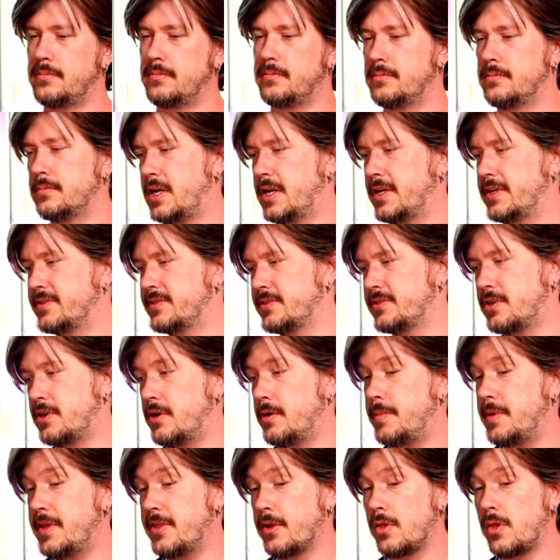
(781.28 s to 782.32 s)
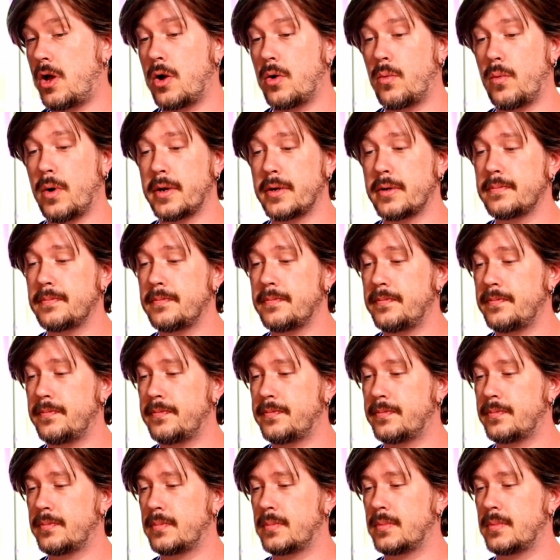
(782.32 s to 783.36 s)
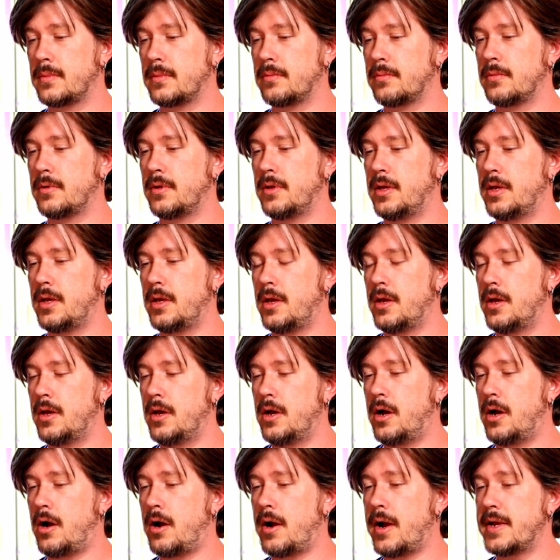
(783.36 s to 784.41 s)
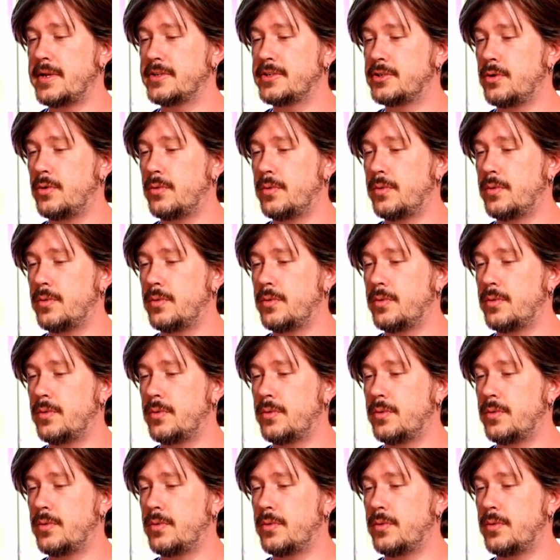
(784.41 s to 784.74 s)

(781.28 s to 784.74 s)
because it's going to be the long one. All right, so when